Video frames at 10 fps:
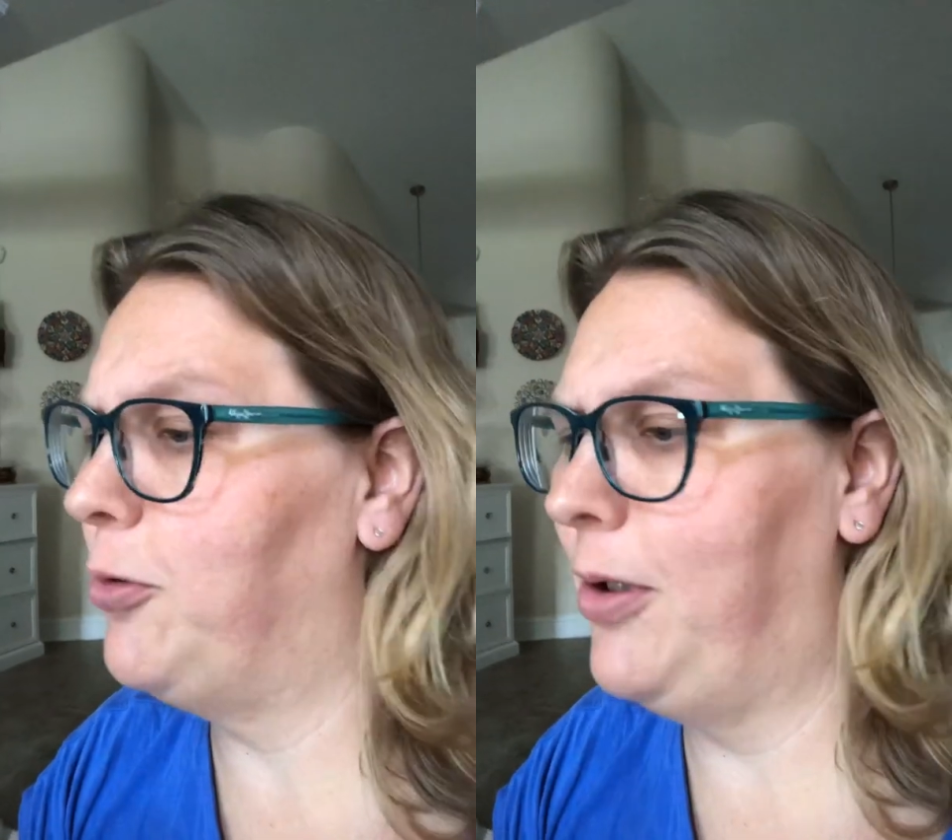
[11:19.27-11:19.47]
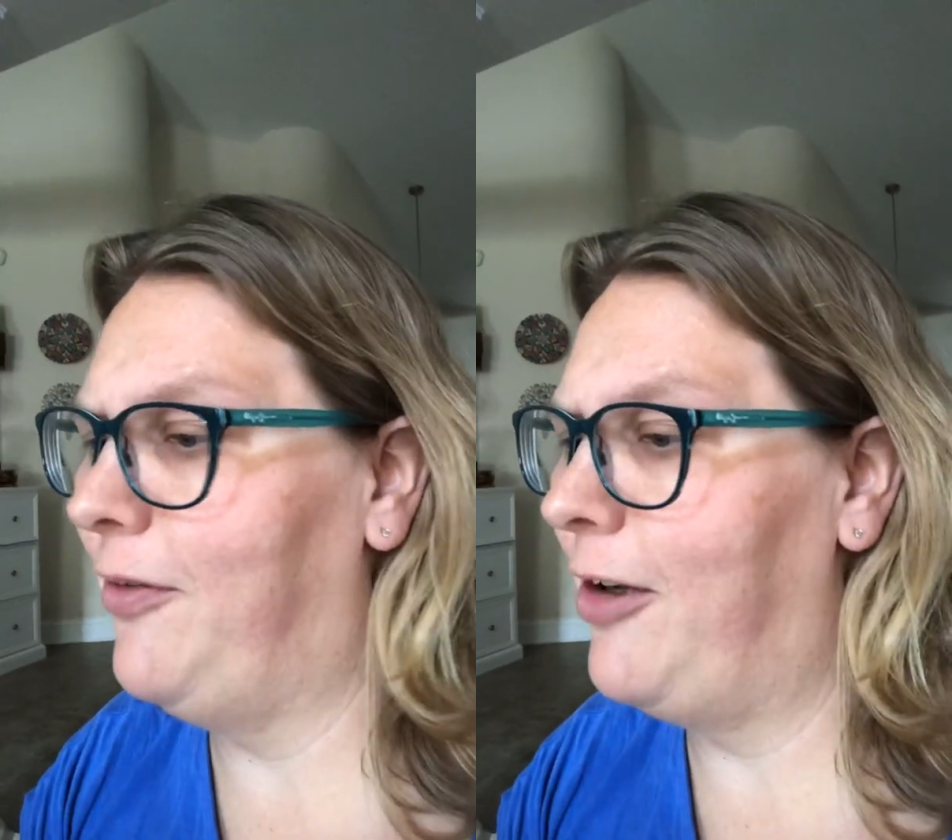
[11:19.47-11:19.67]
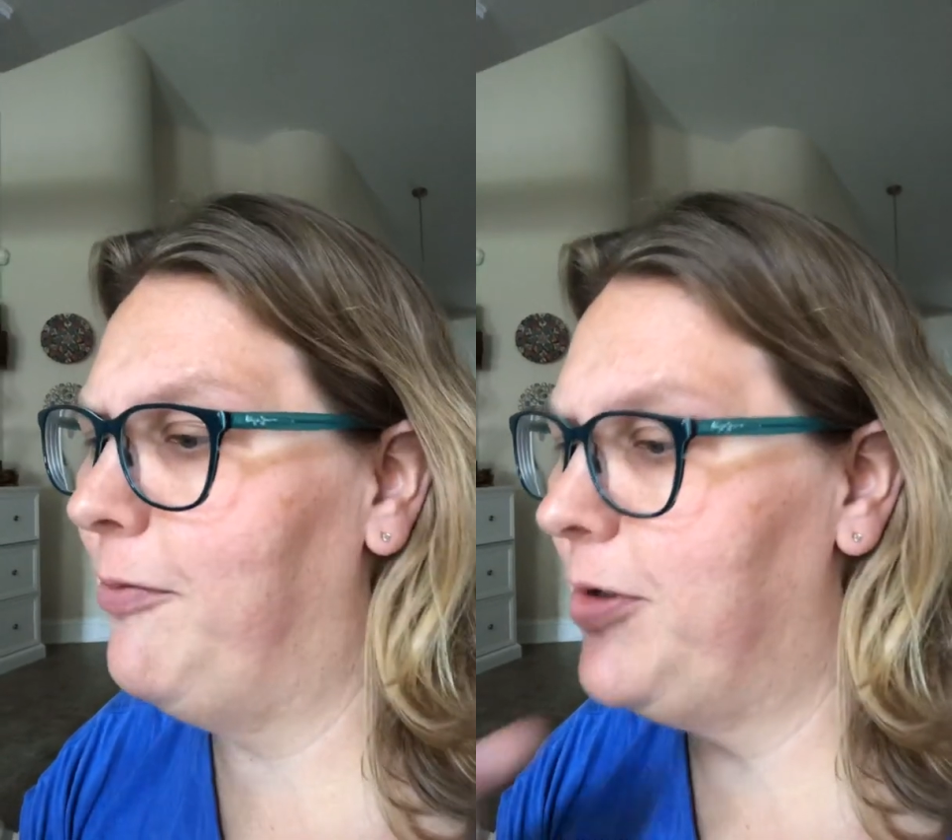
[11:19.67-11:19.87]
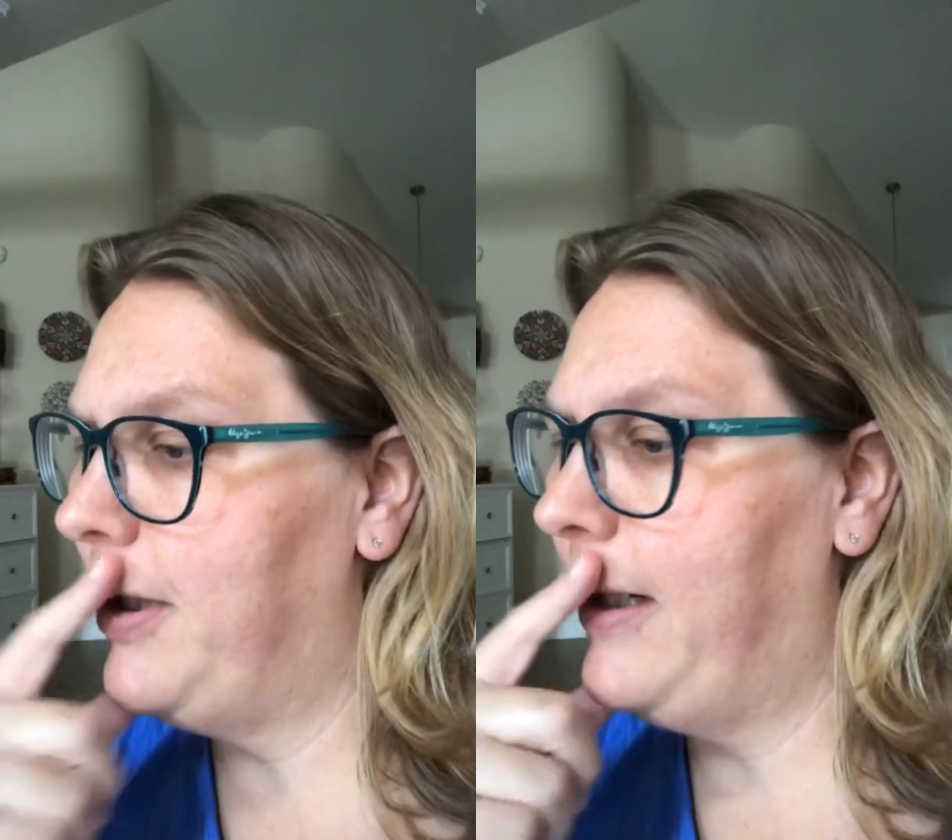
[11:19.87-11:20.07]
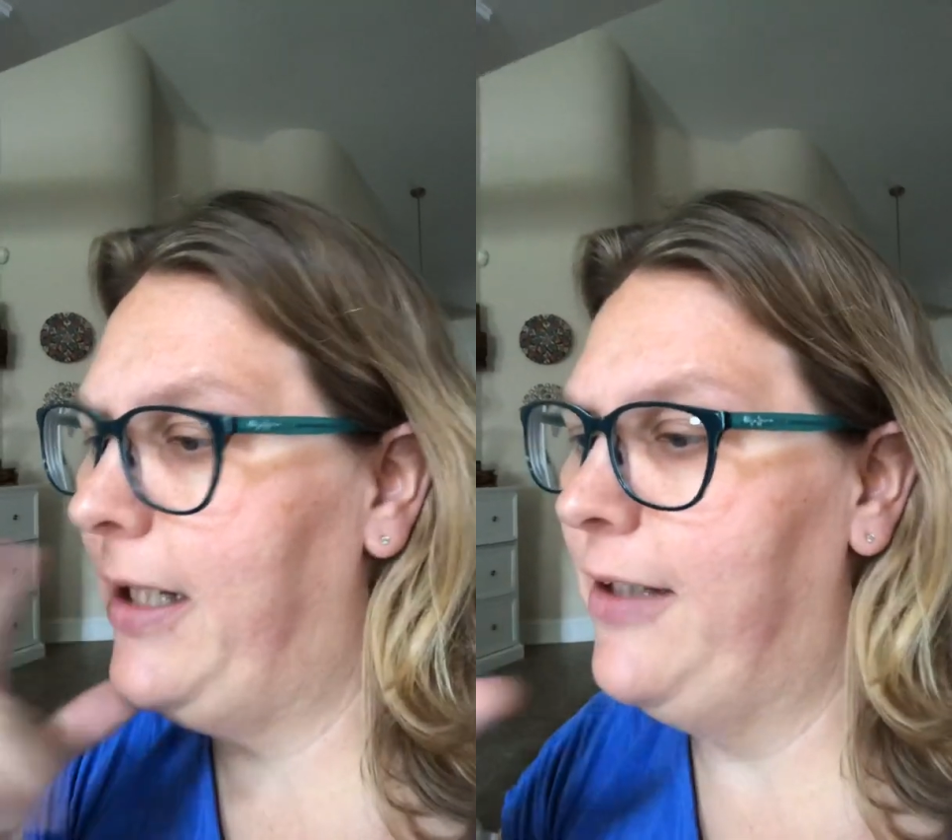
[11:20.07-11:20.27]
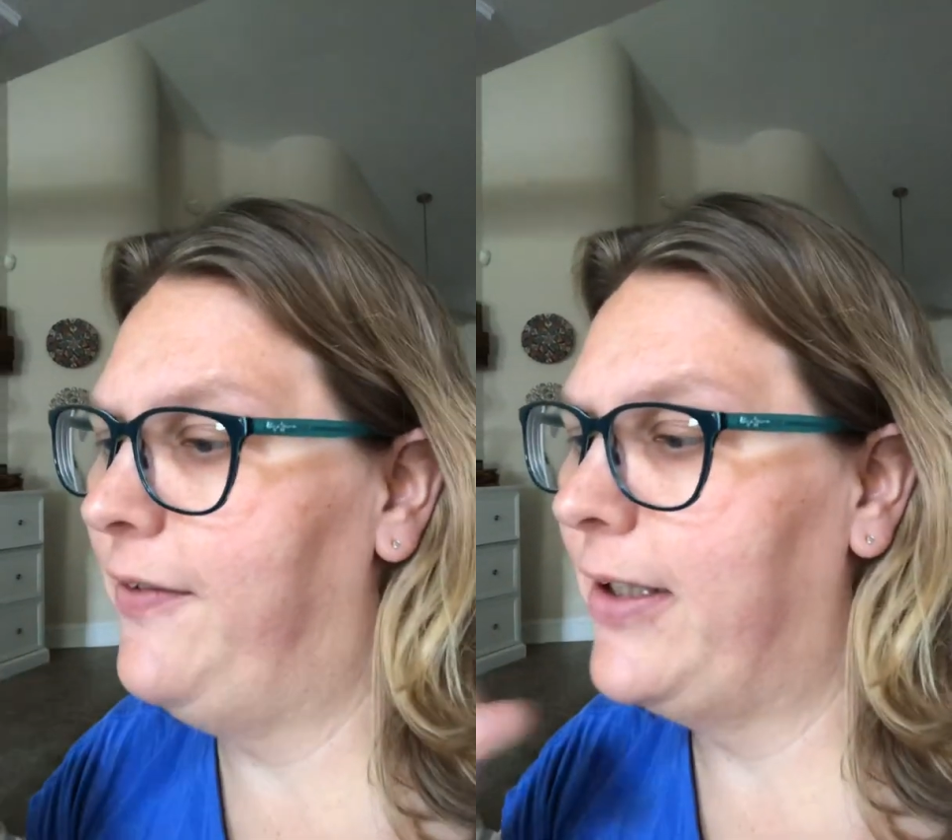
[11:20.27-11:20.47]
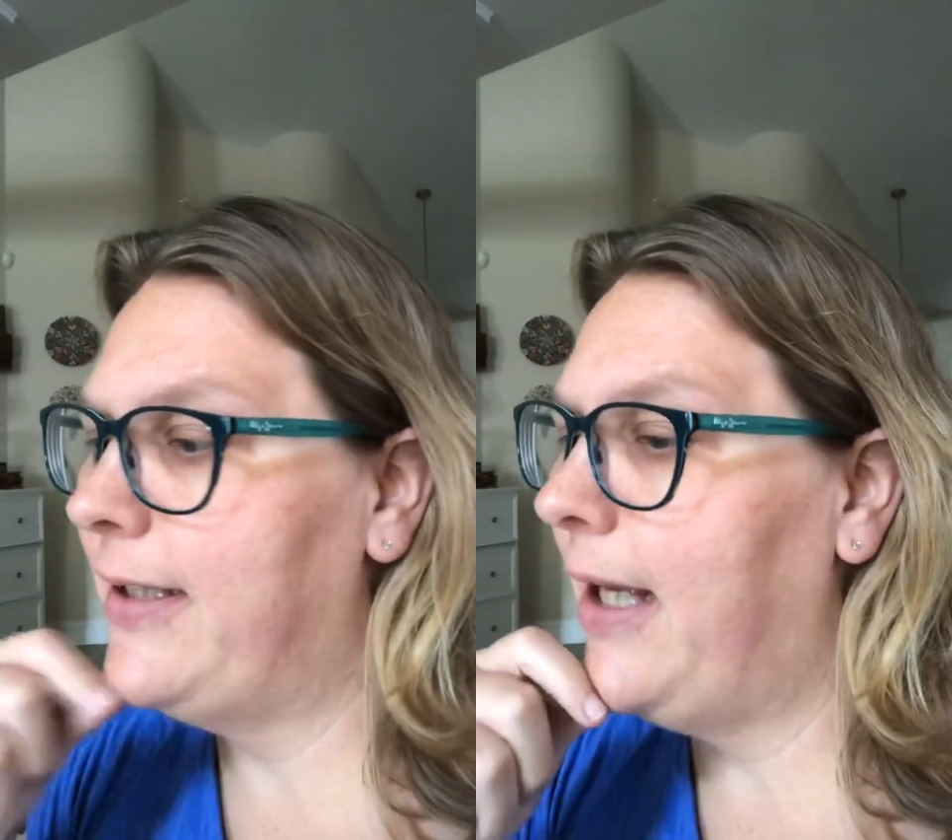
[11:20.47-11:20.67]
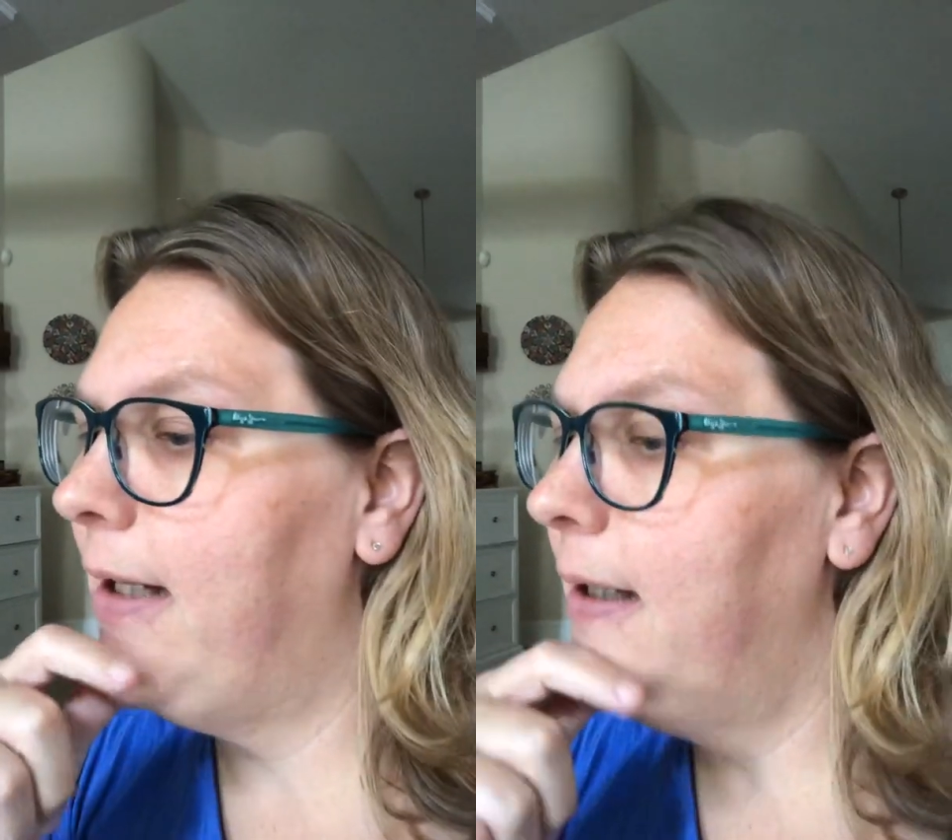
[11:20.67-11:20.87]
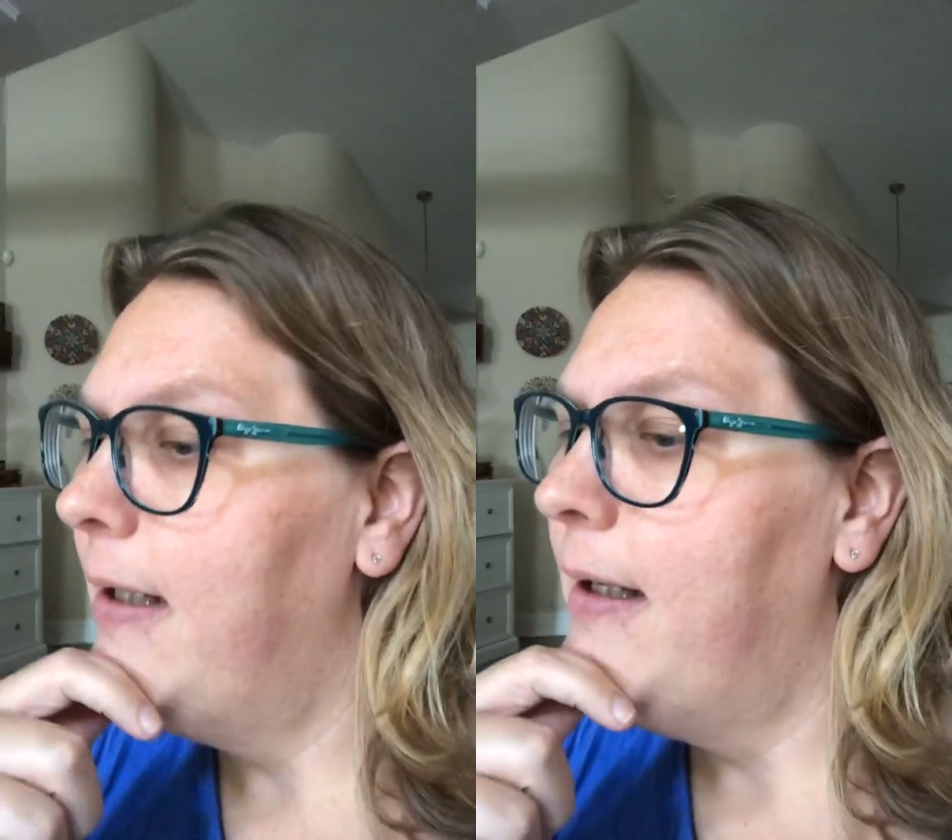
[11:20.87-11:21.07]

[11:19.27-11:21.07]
25%. I need to fix that.